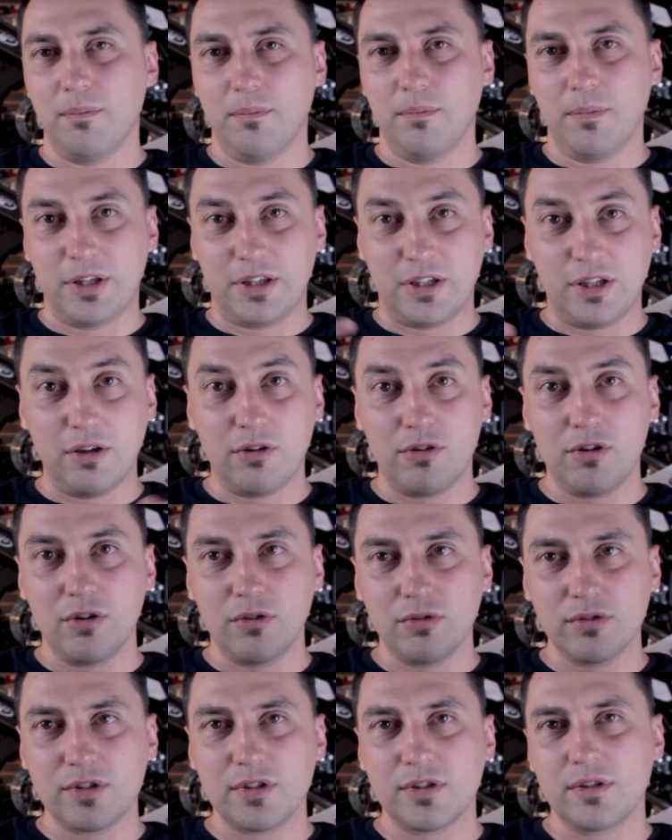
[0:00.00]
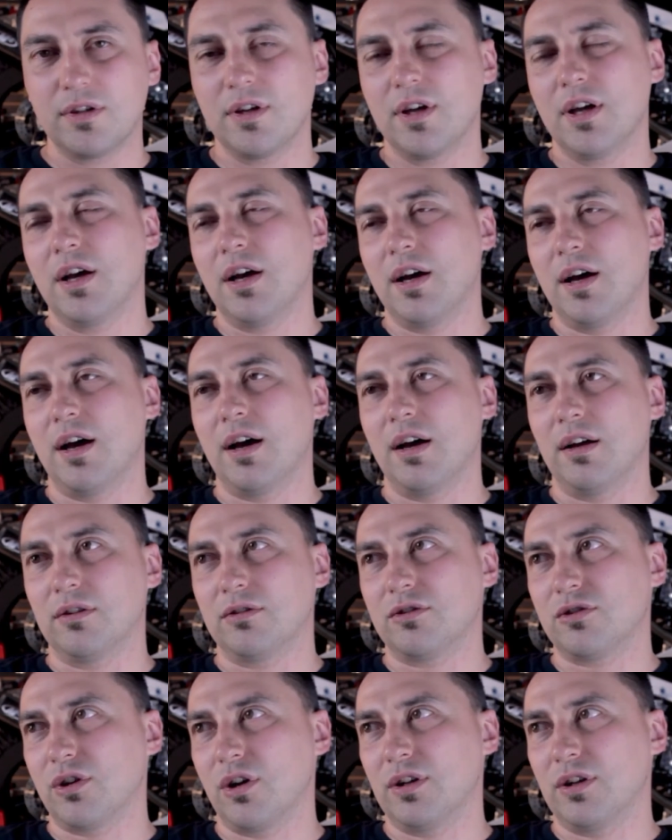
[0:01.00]
materials,
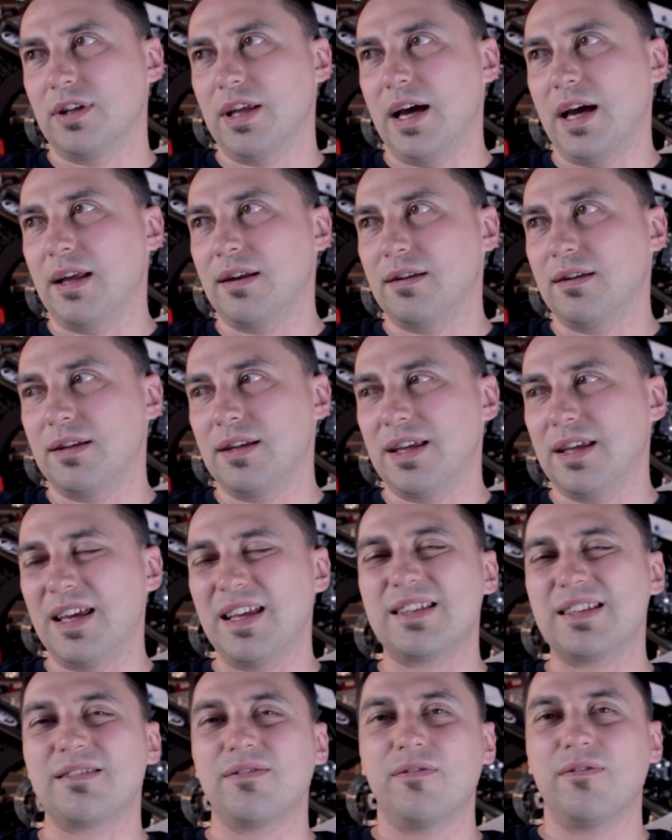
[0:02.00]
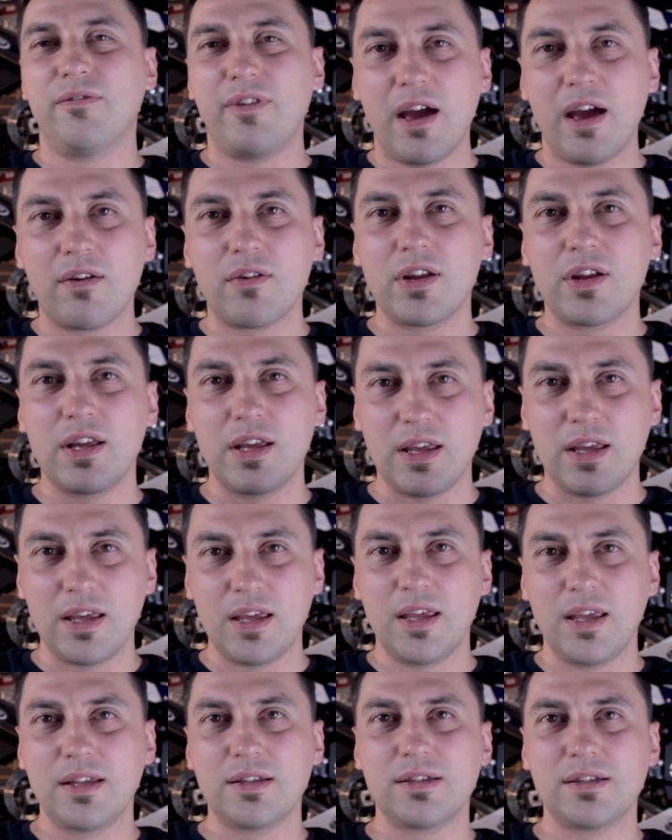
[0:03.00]
so that it's very
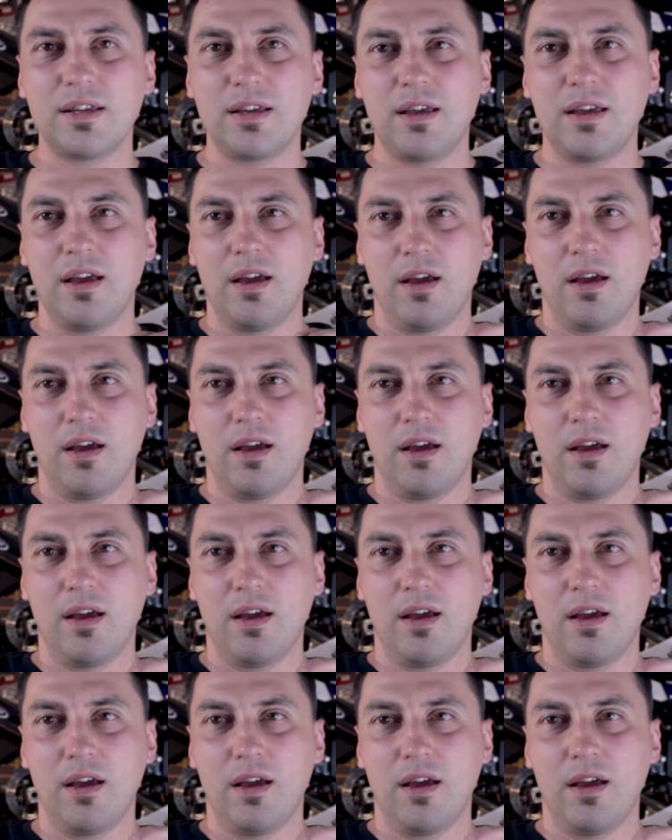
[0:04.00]
easy